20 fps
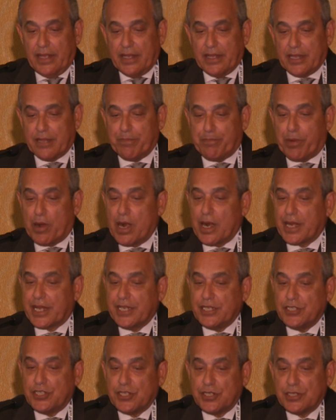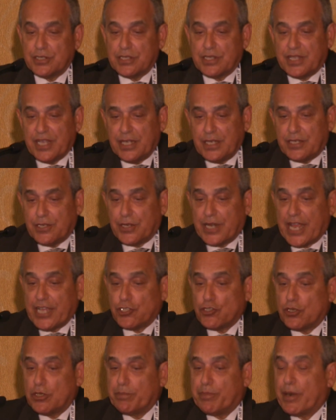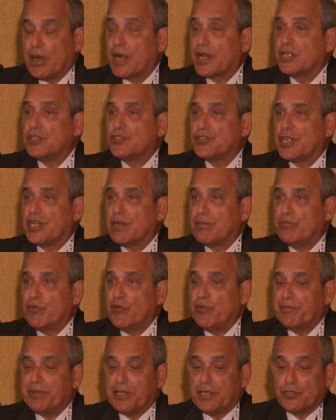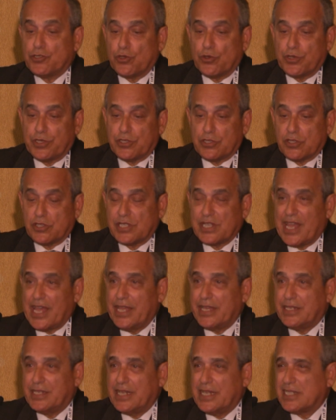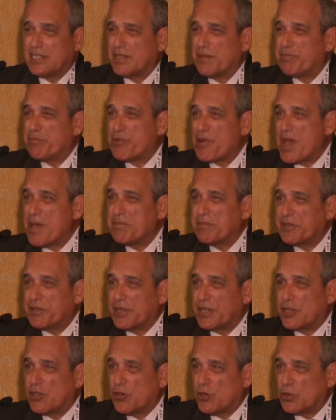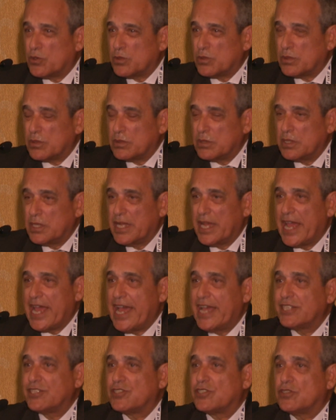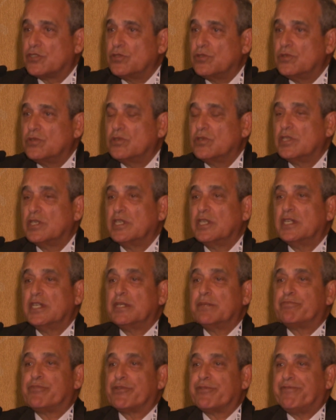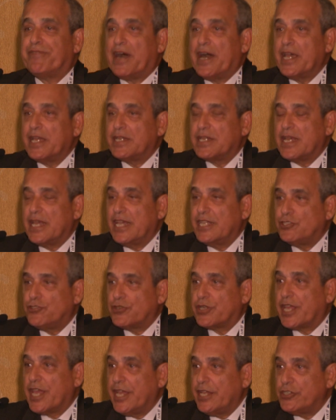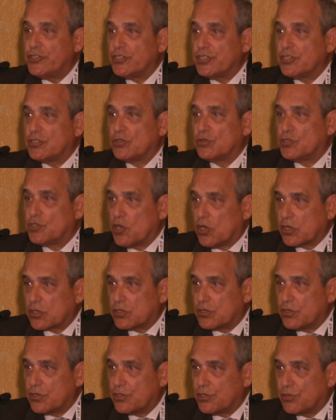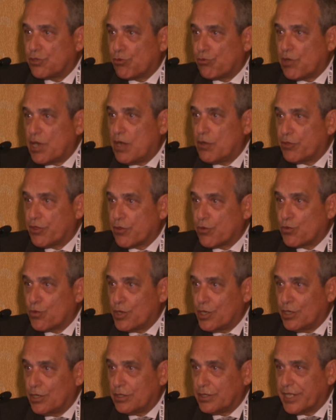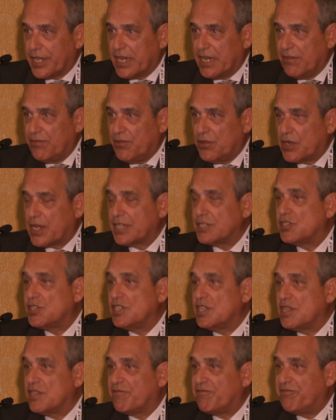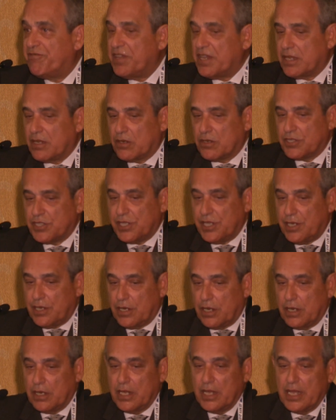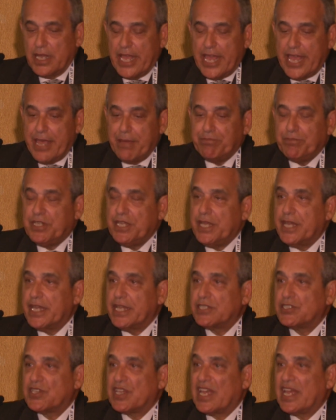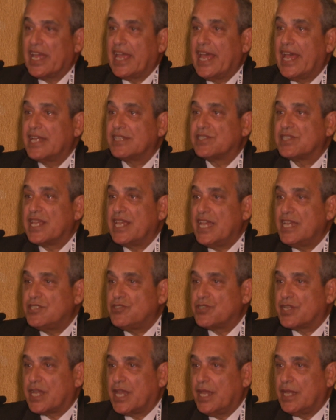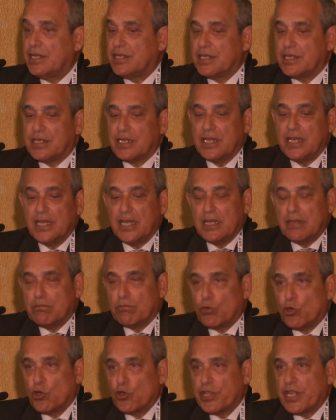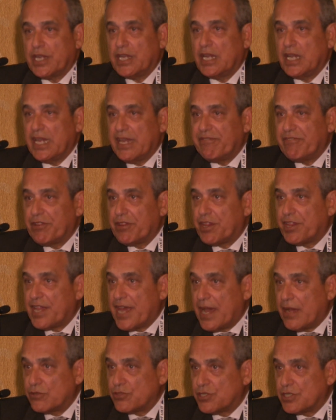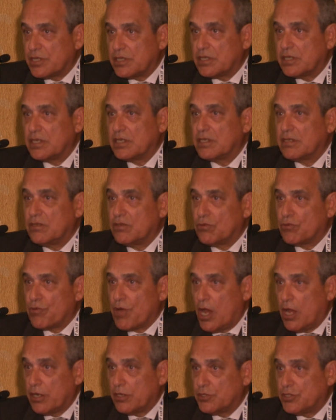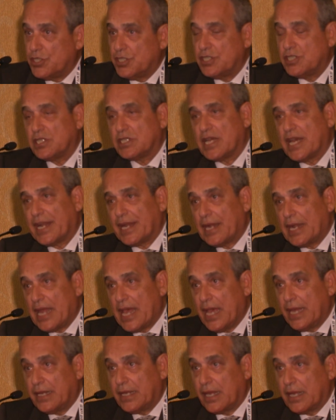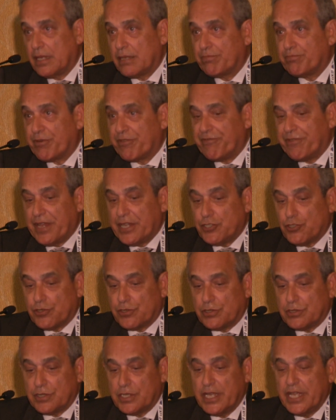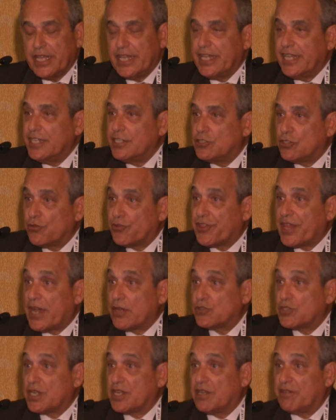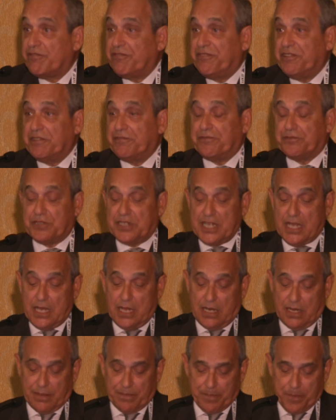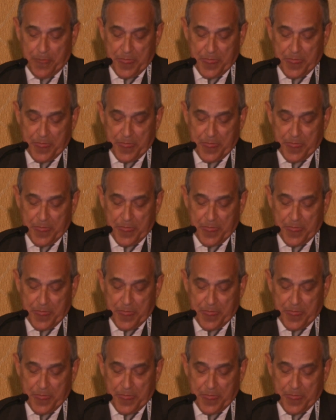The International Parkinson and Movement Disorder Society, as the primary goal, has to provide education to doctors throughout the world. And if you can see the figures here, MDS has educated more than 11,000 neurologists and allied health professionals in 2015.